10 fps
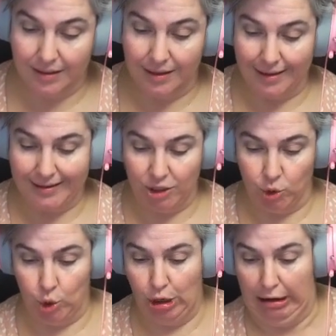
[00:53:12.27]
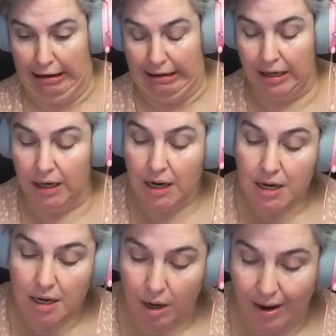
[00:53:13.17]
a drag.
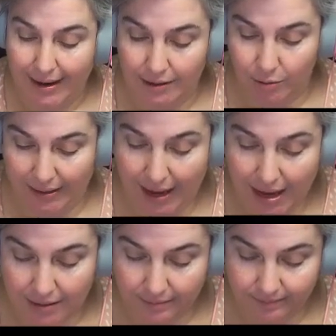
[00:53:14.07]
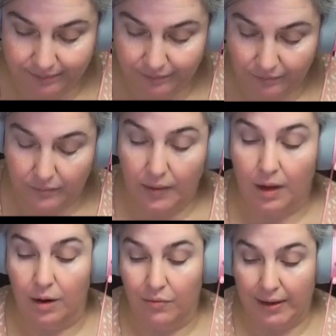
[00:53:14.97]
All right, so again,
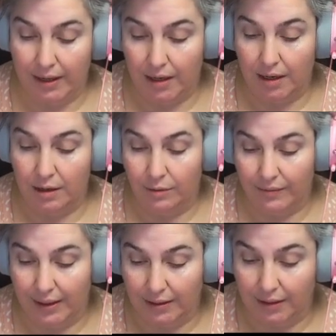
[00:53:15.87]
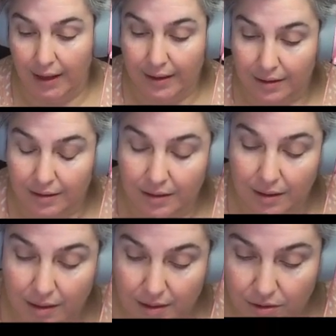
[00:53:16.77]
over here, we've got it lighter.
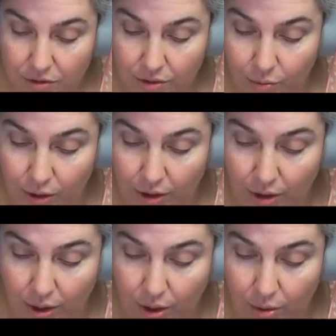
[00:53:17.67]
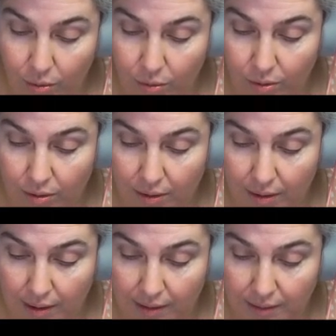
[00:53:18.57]
So we're going to go
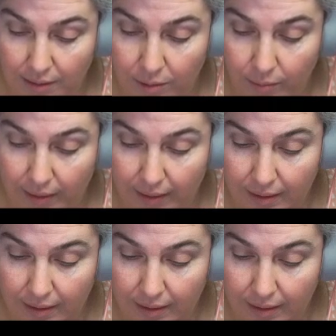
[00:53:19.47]
a little bit